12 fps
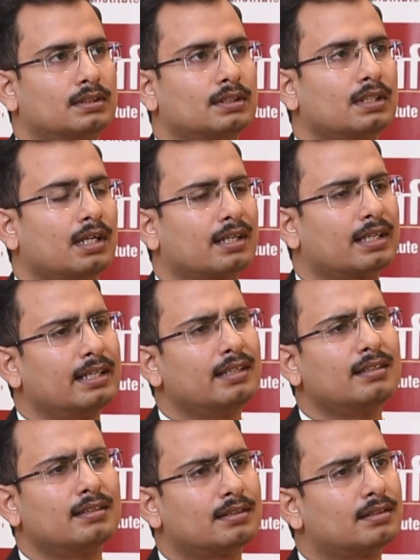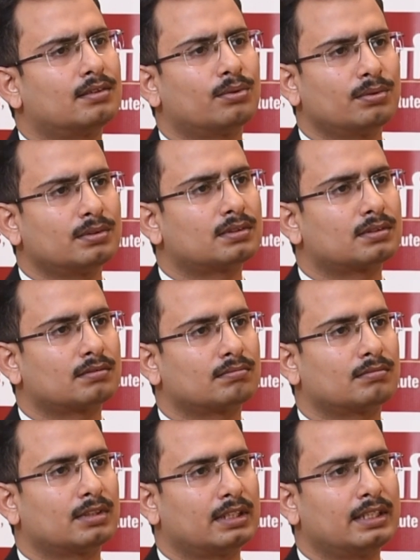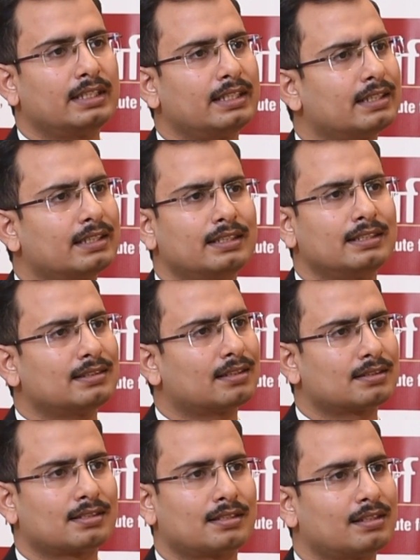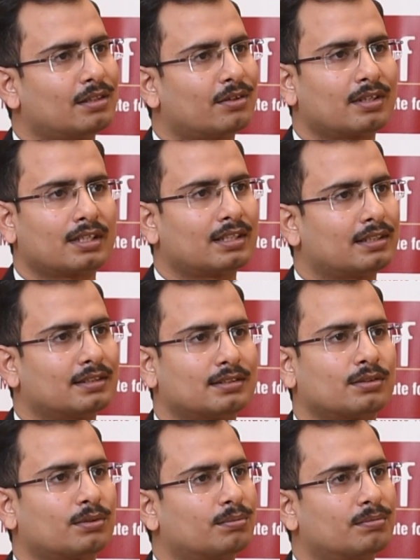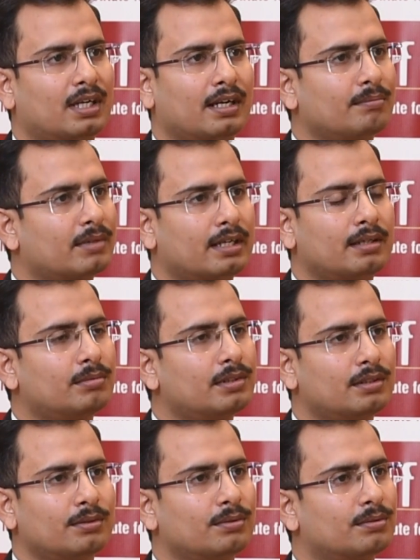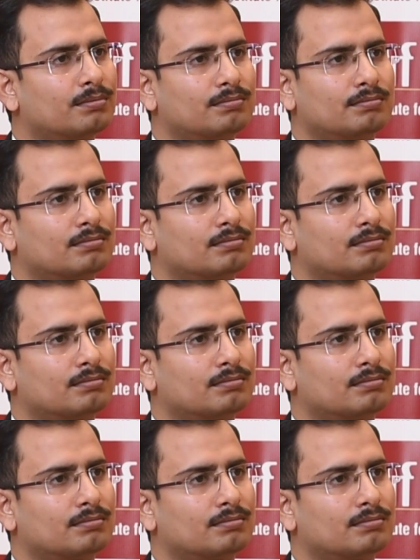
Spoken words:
Sir, again, those nitty-gritties are still not clear, so I'm unable to